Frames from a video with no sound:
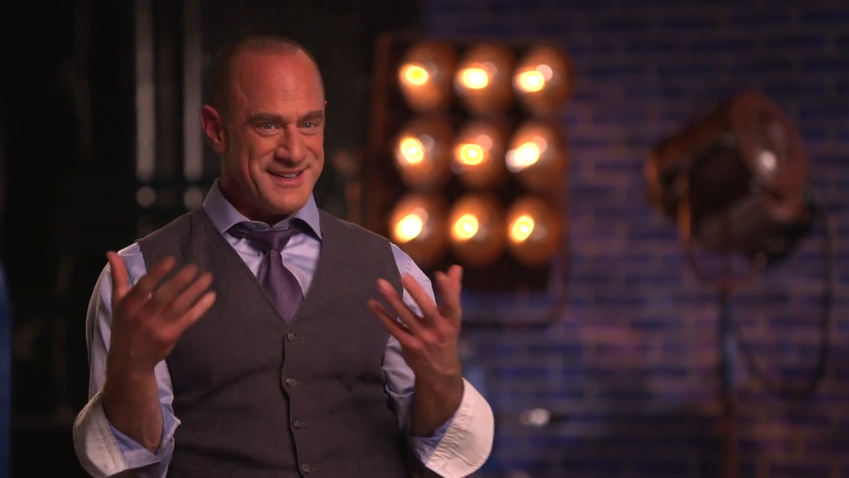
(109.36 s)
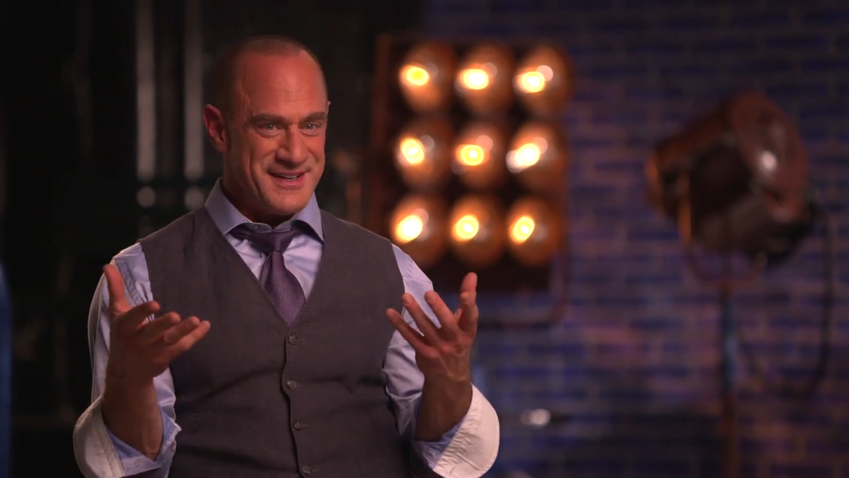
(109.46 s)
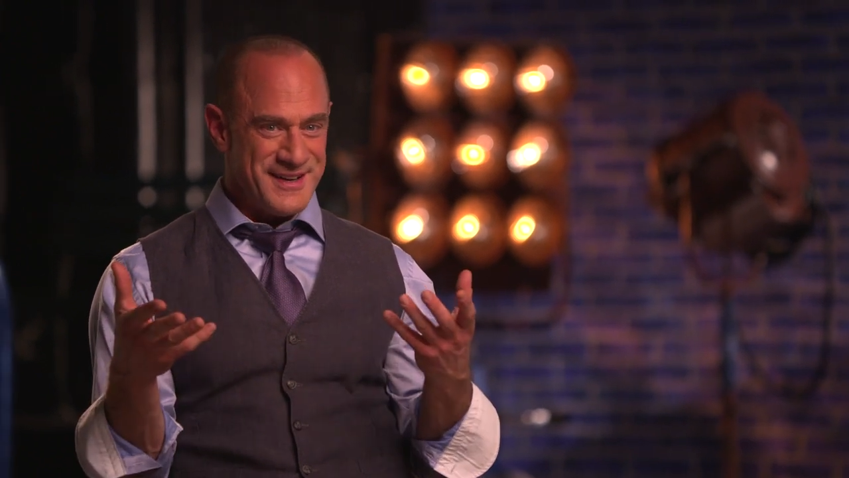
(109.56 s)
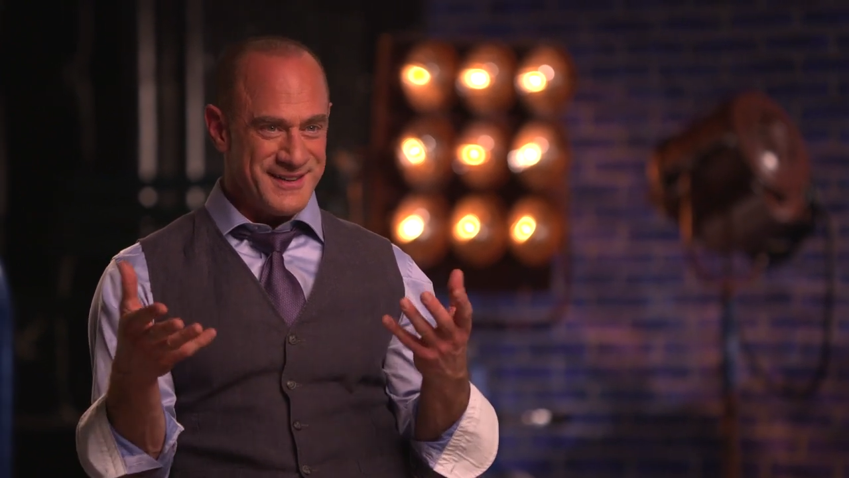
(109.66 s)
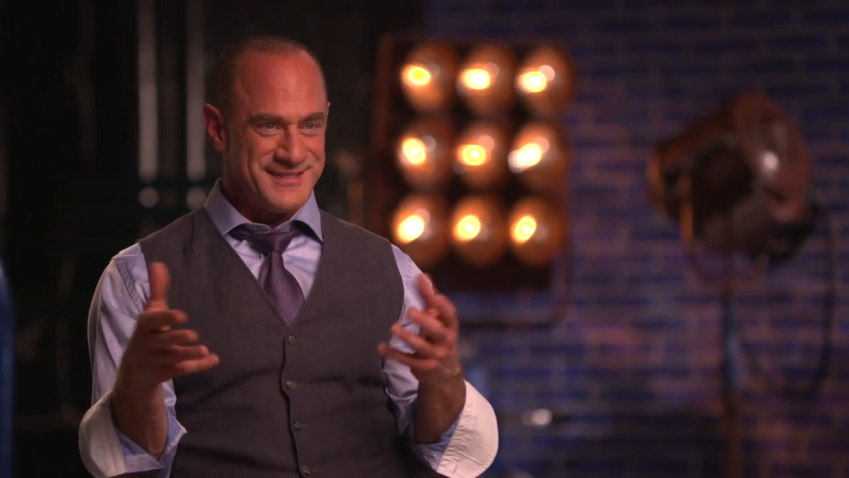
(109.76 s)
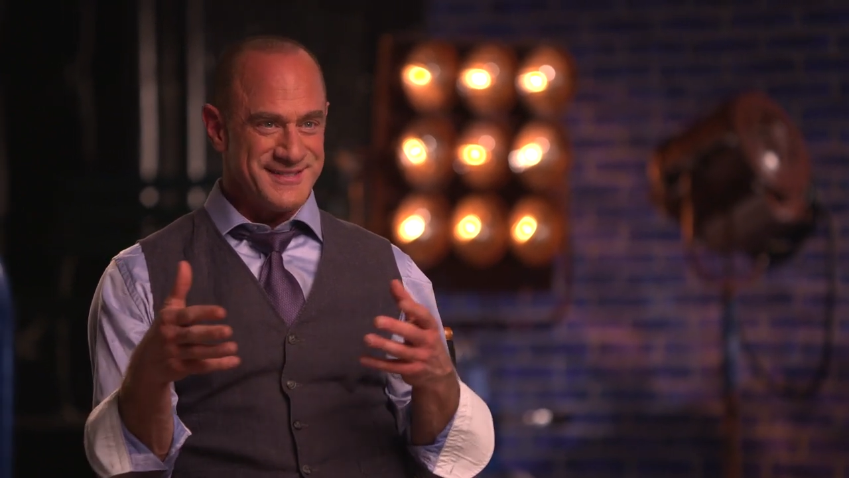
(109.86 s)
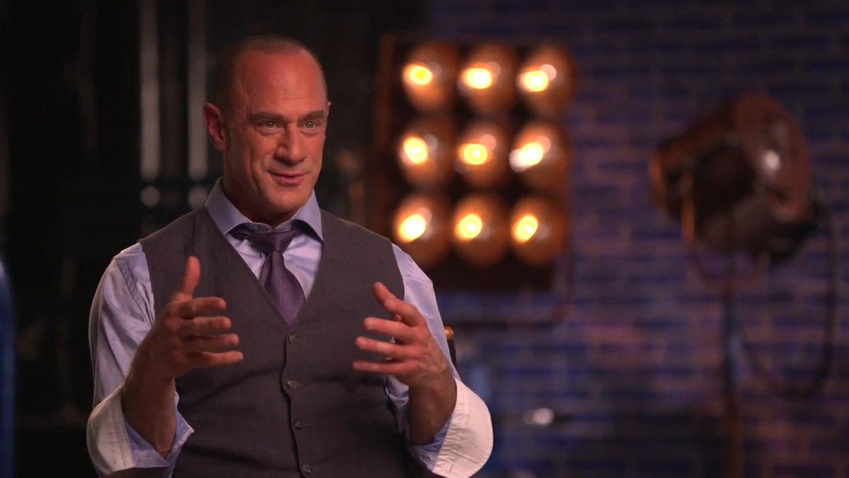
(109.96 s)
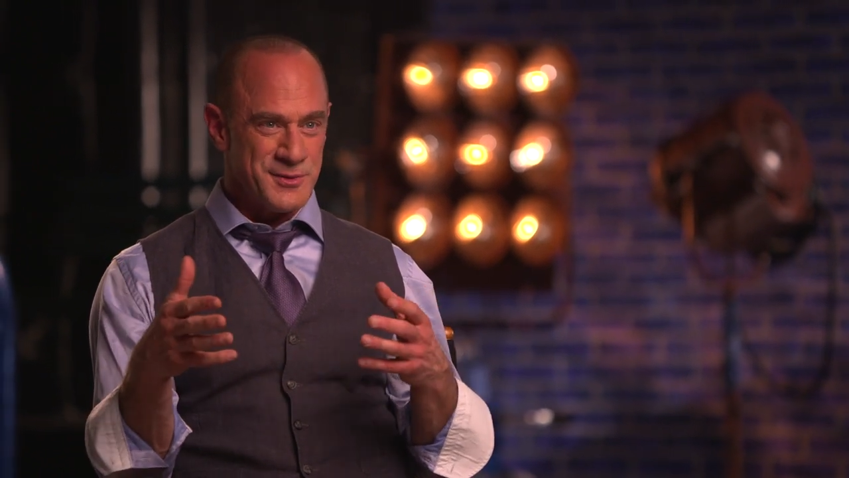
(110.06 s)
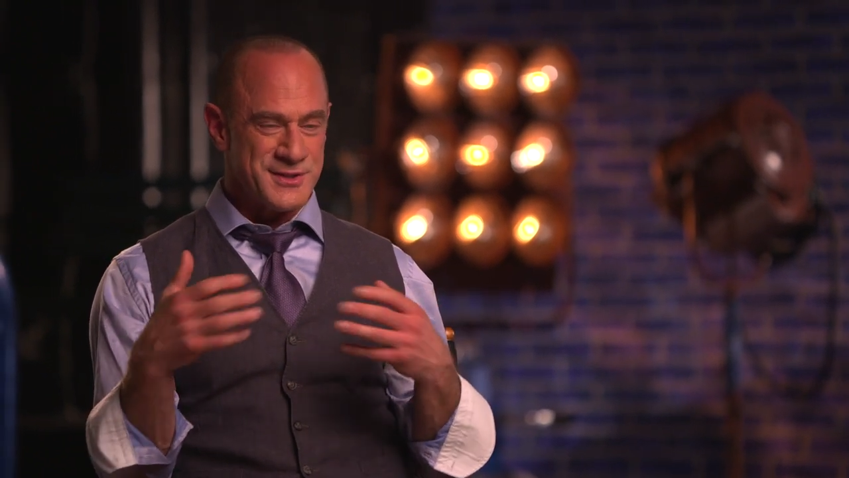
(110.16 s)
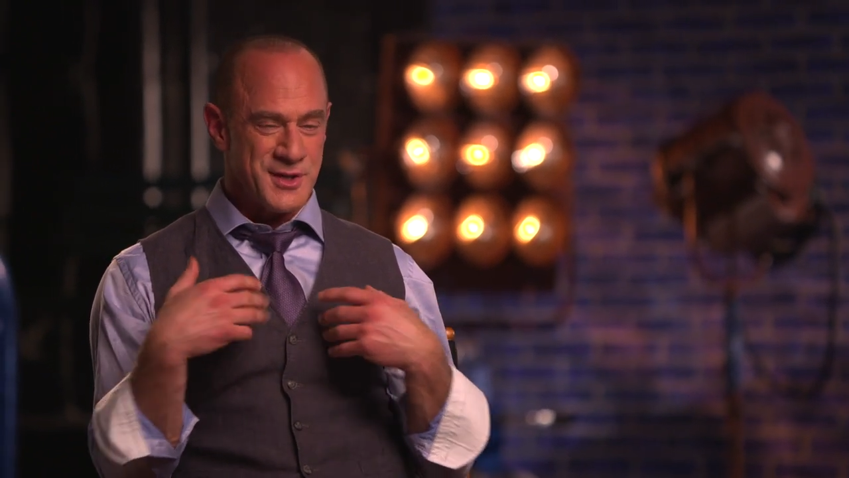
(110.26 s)
you know,
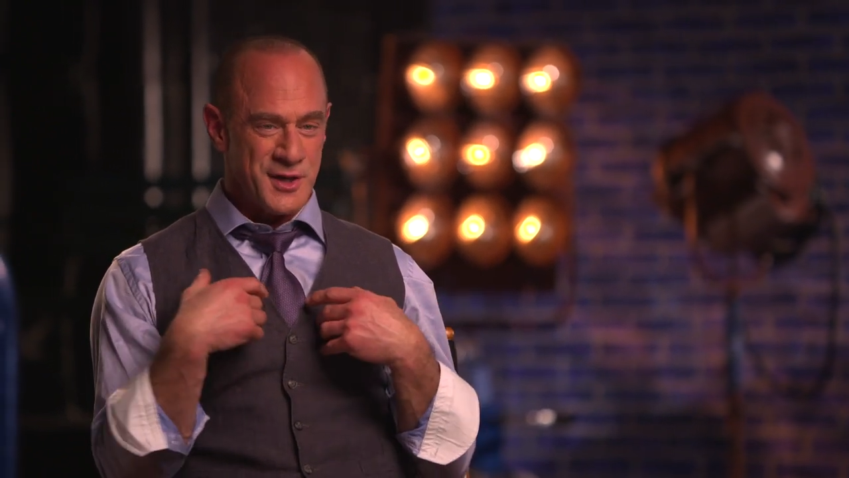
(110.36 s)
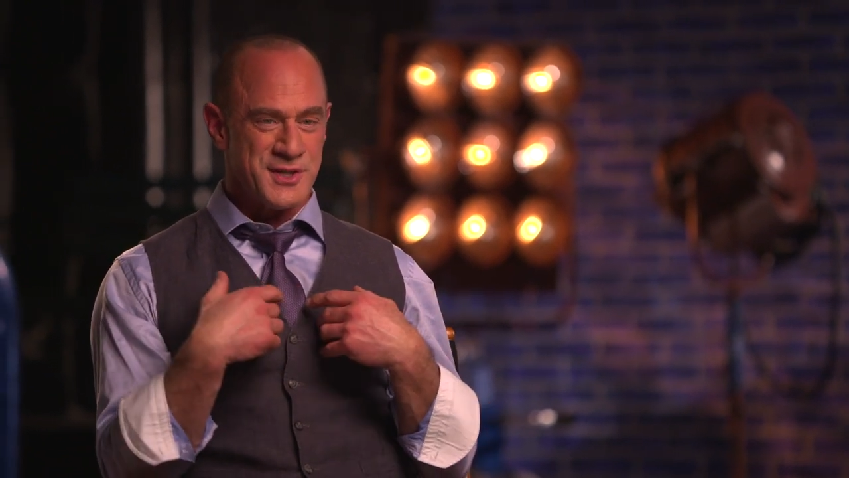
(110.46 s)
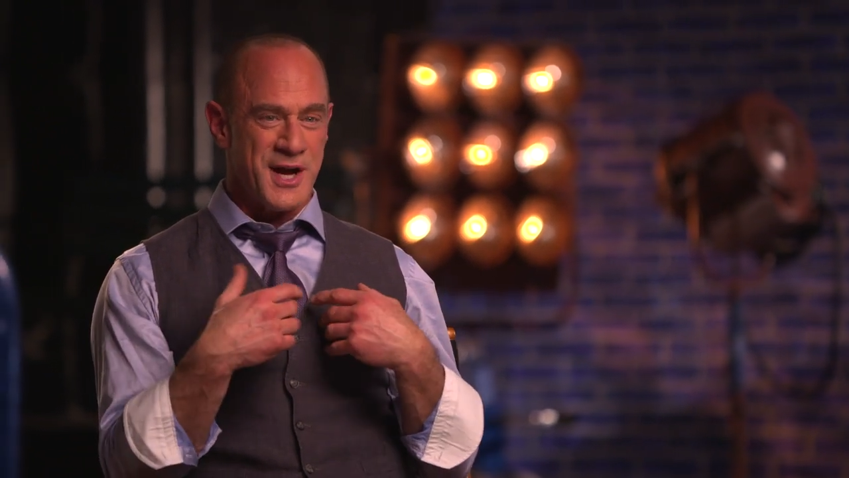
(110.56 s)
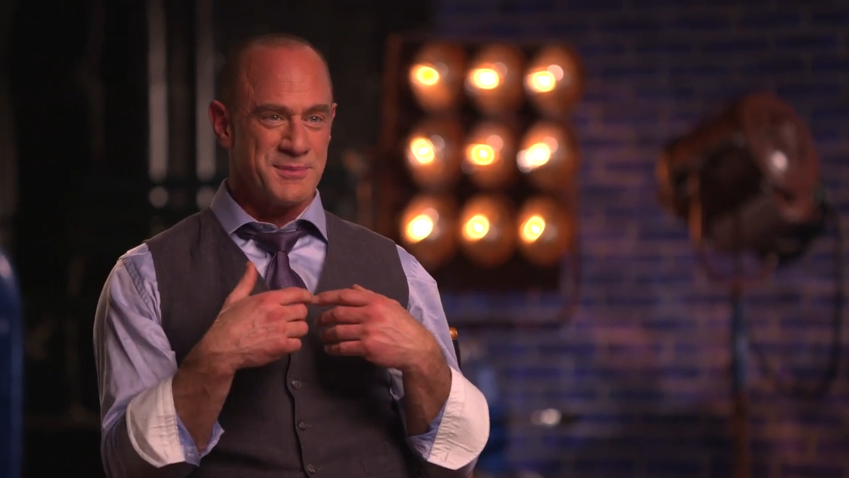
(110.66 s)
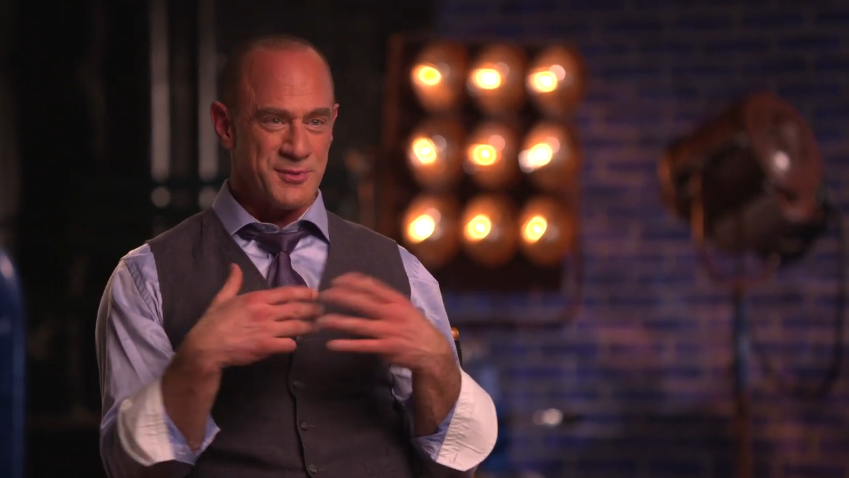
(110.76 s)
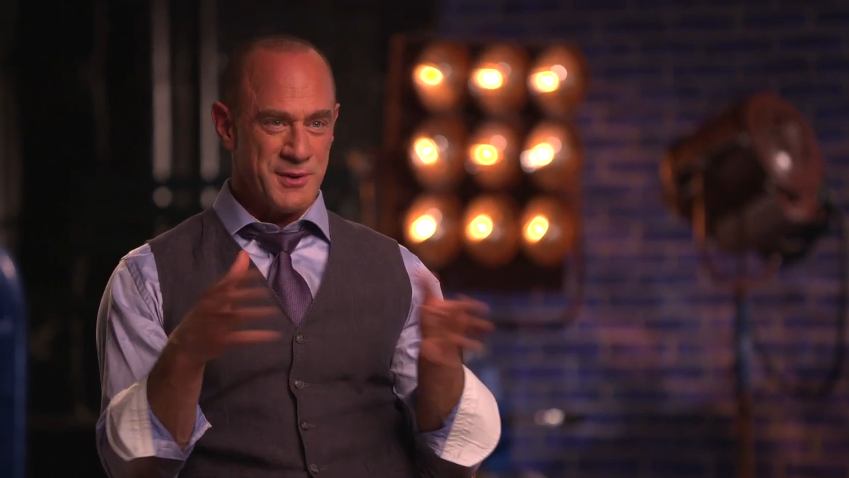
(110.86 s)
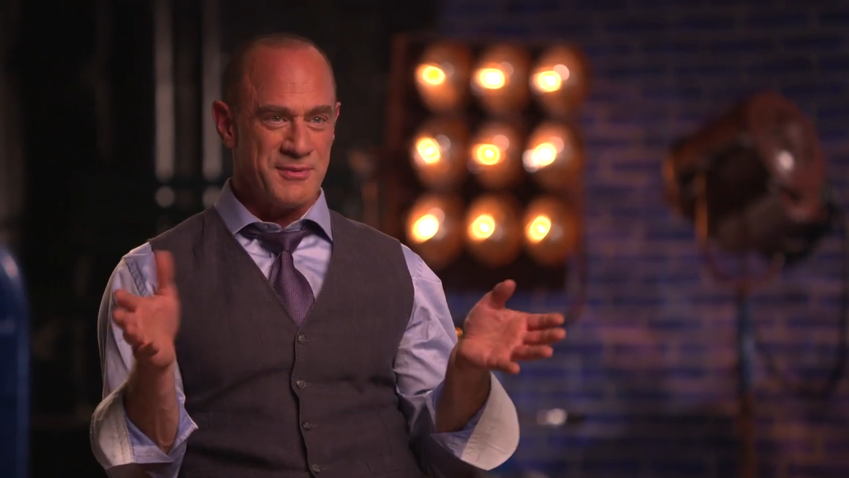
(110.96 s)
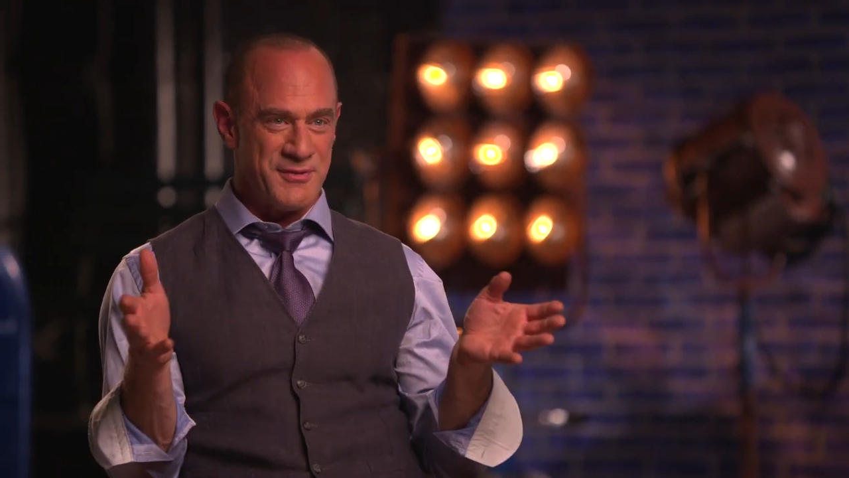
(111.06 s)
it's our job to rip